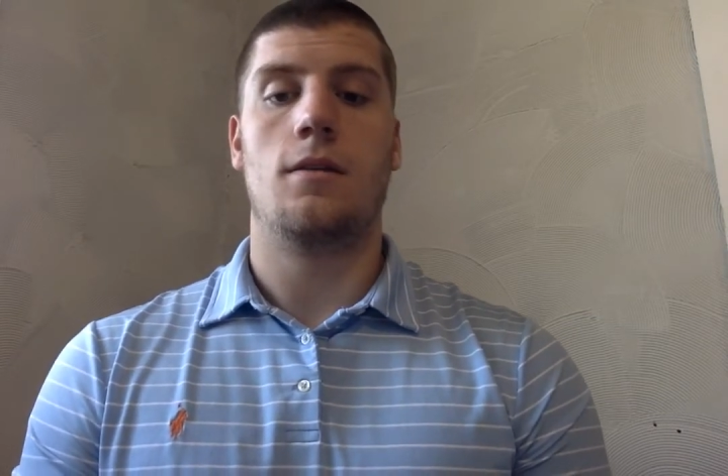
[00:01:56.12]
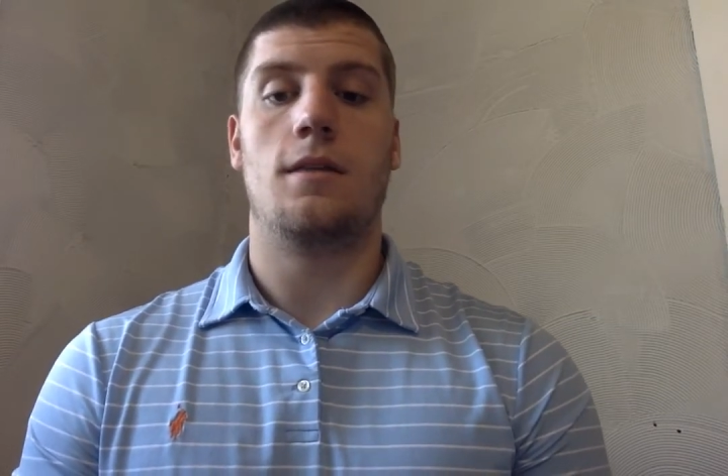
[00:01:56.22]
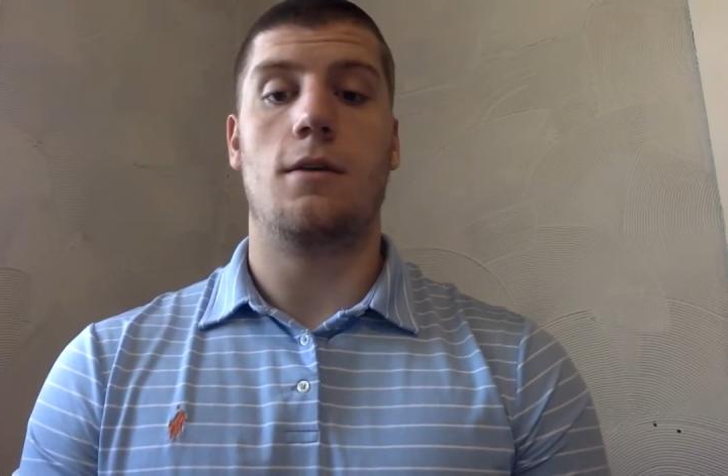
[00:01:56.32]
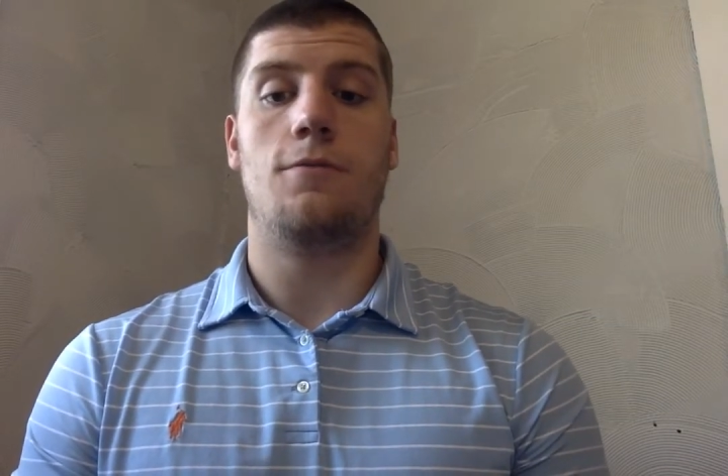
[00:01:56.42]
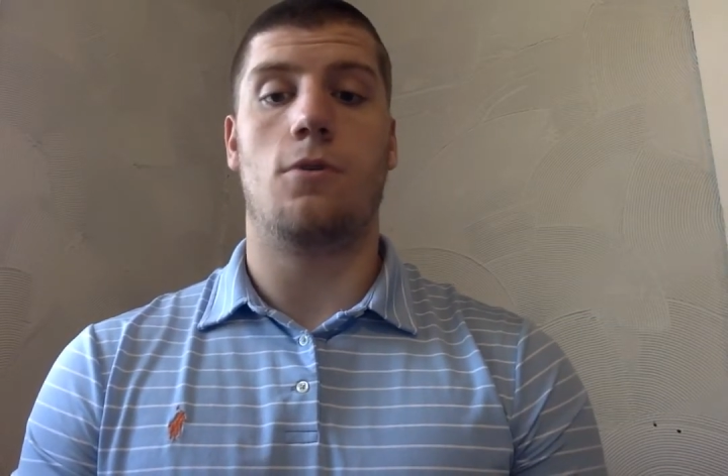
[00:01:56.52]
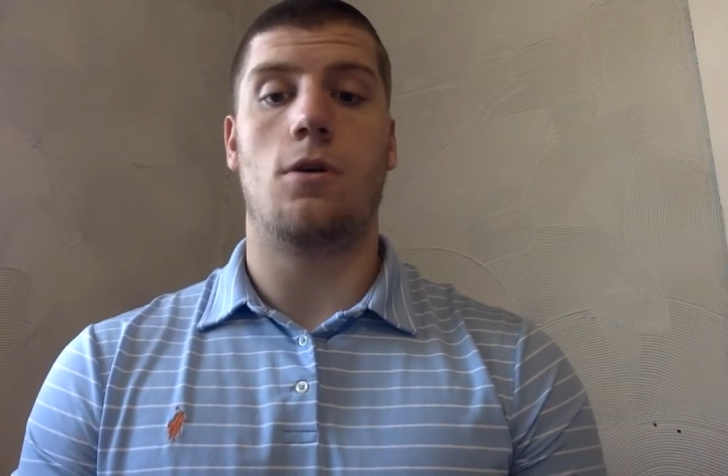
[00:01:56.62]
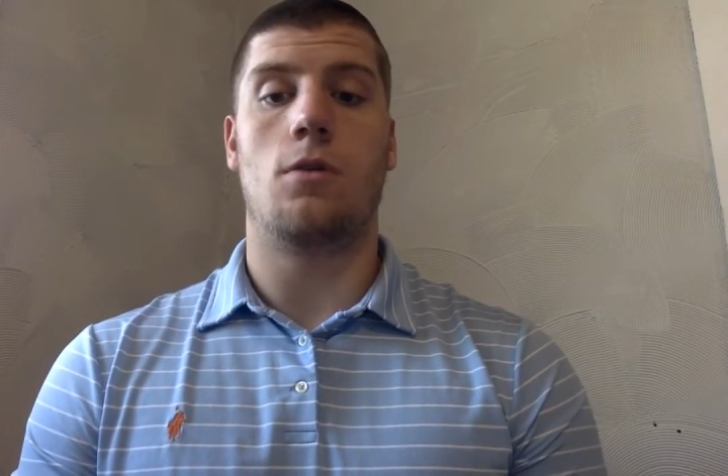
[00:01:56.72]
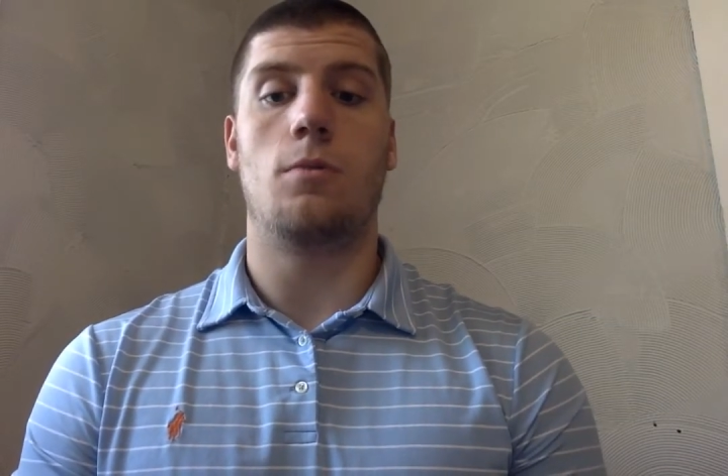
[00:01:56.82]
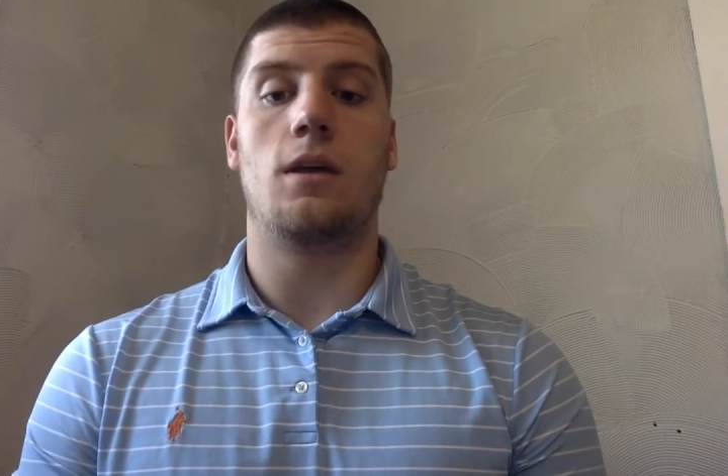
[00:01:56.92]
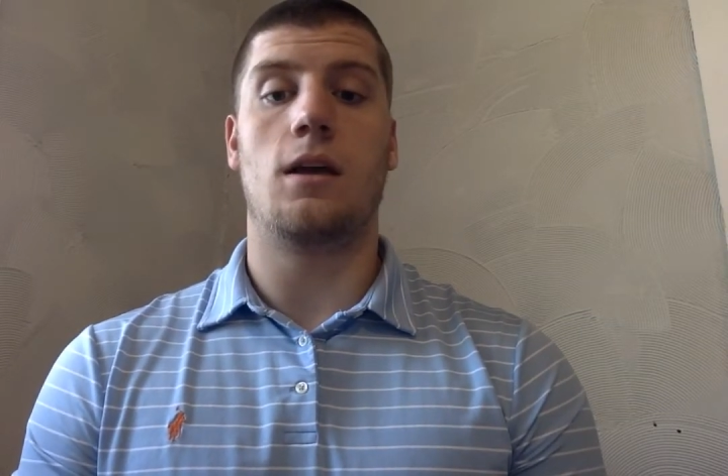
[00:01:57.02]

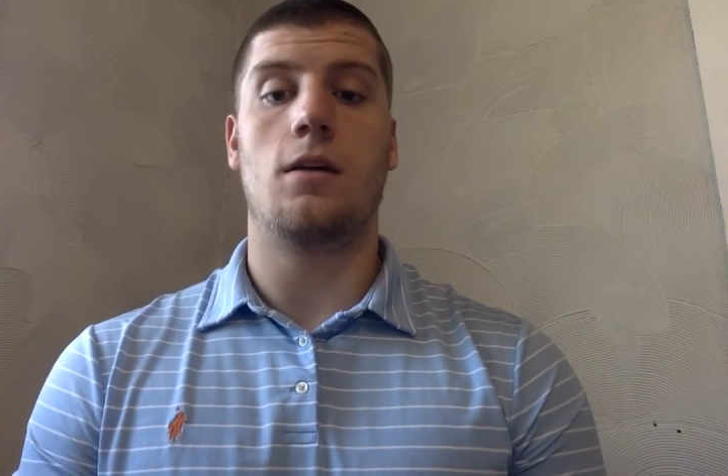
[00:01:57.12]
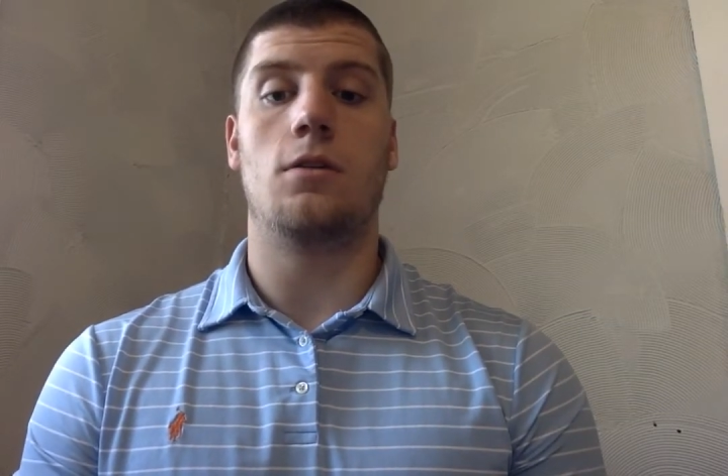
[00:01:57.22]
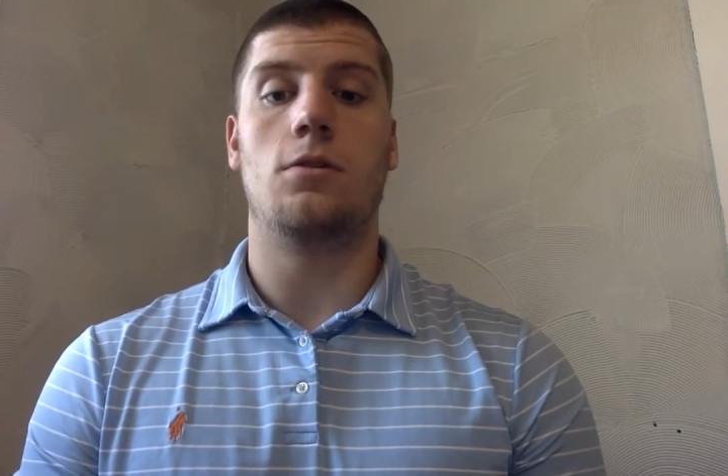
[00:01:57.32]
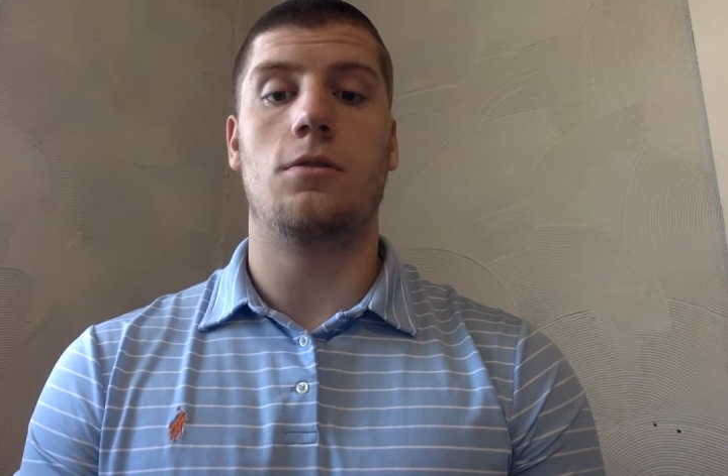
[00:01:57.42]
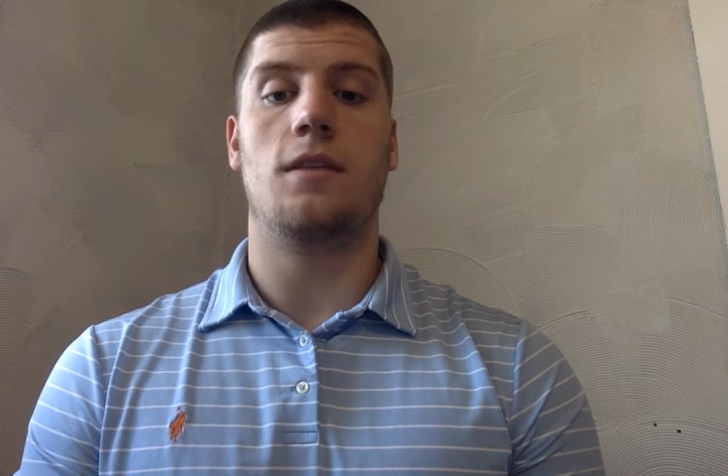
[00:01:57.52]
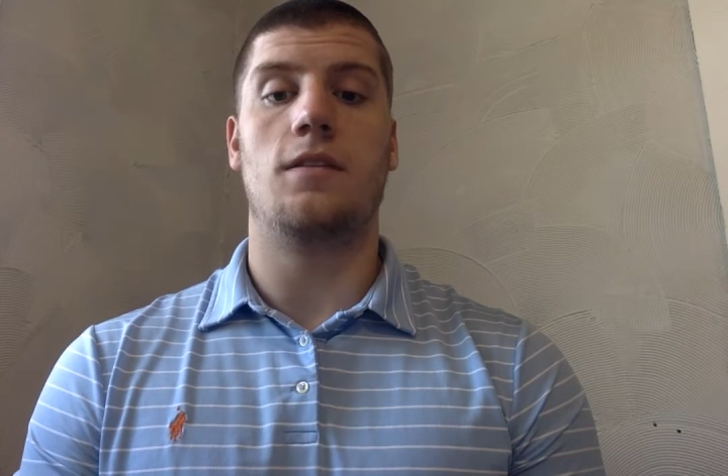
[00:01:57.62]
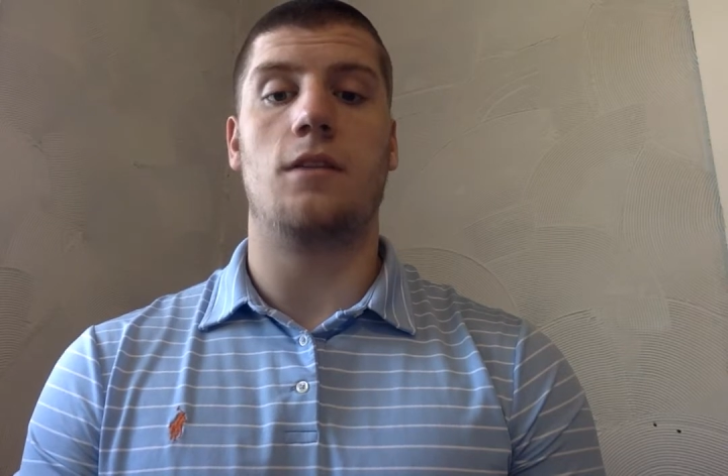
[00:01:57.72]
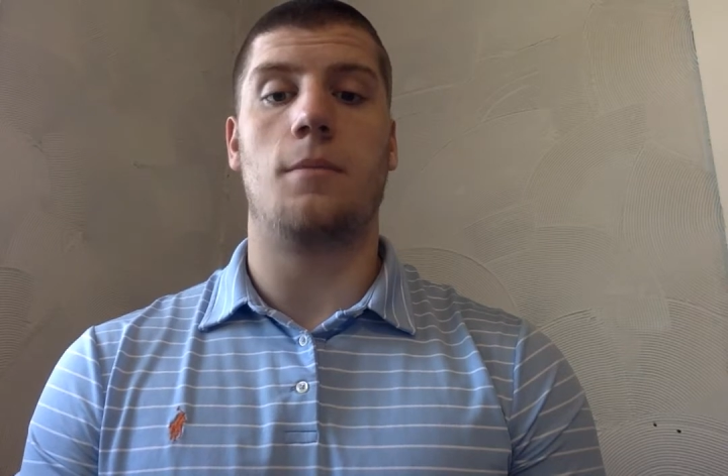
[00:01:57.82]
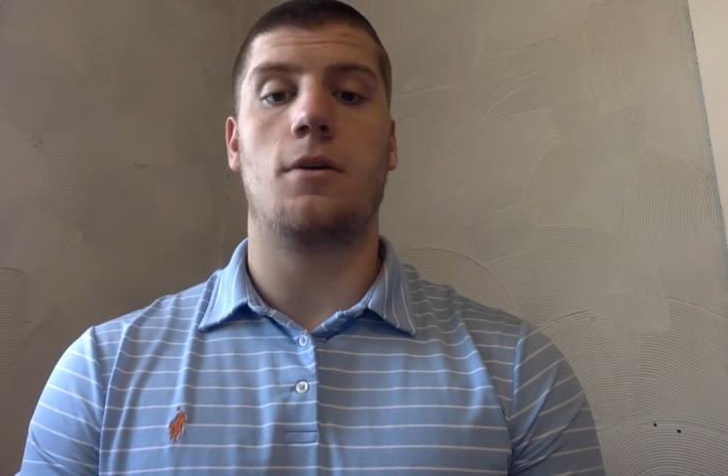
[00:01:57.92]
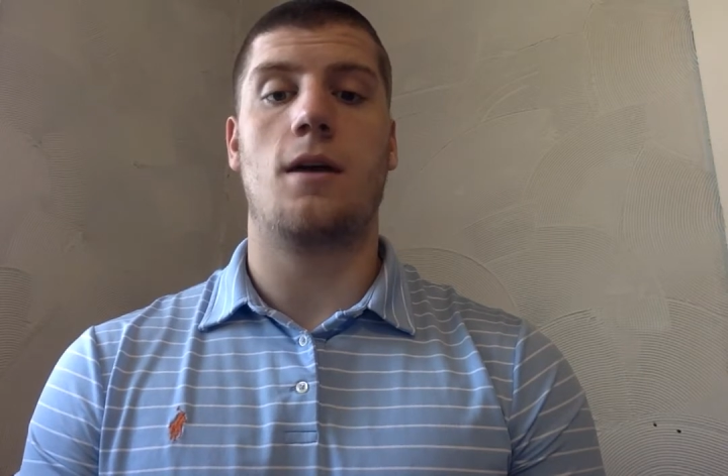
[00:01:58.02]
Therefore, we can conclude that the
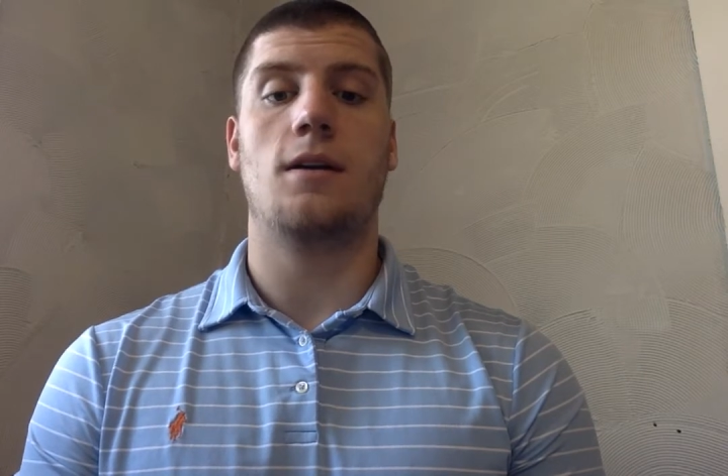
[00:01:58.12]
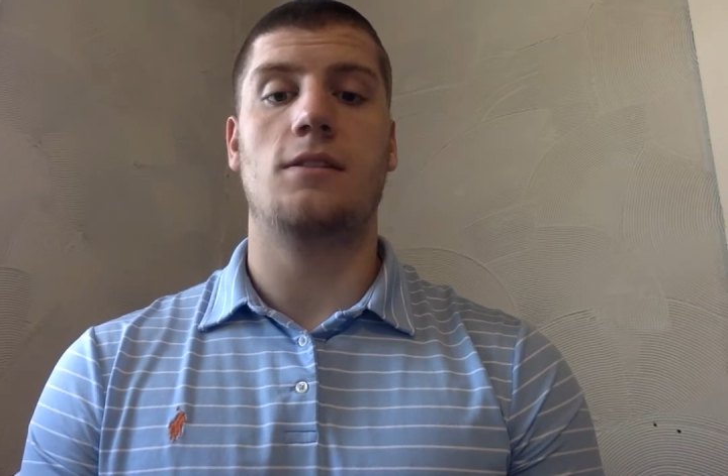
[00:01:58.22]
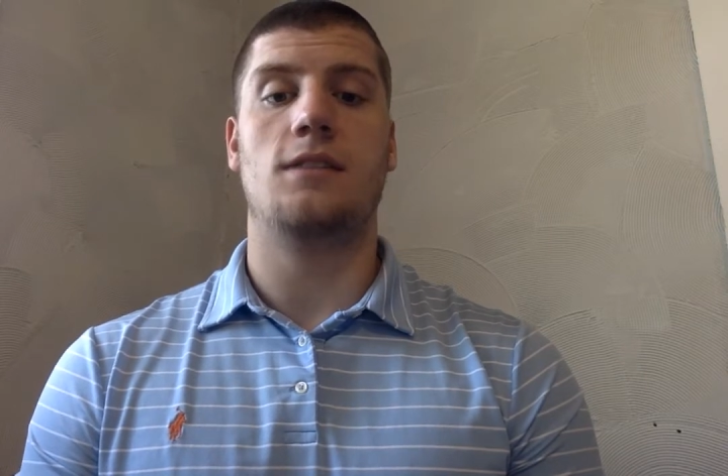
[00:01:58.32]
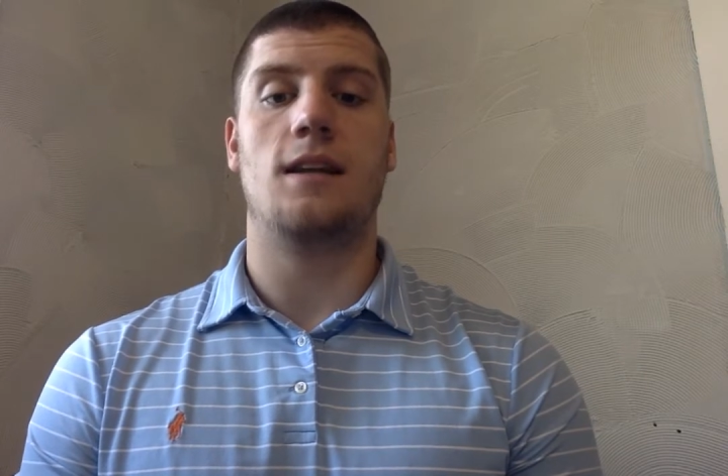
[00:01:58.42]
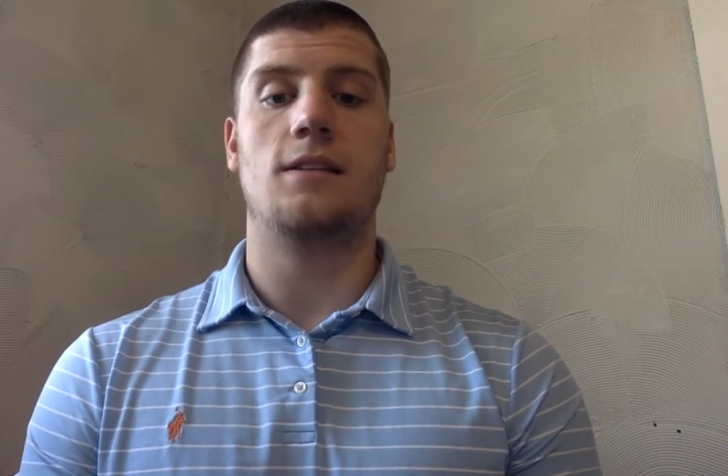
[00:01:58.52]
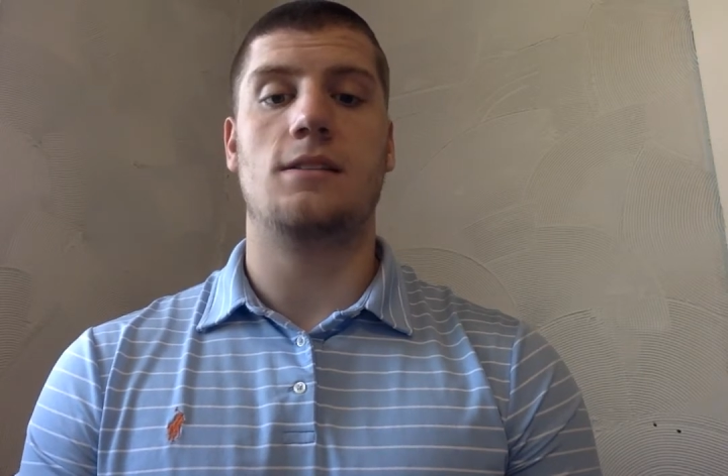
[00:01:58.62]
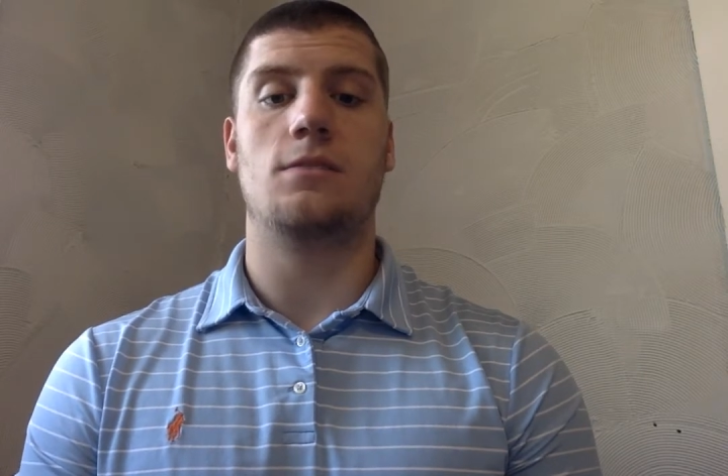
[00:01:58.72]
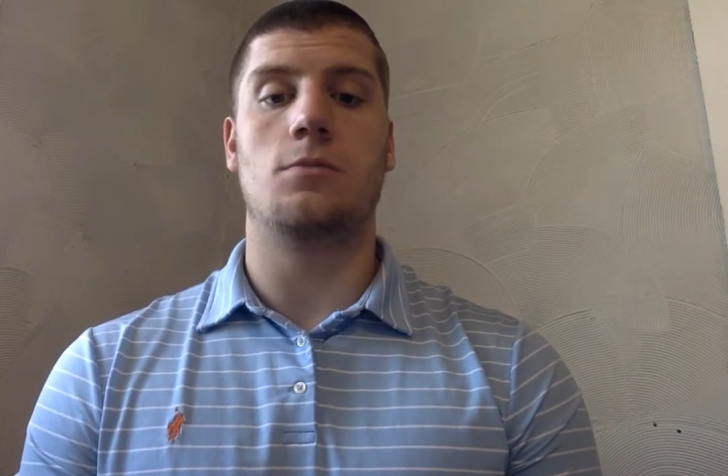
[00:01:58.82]
democratic states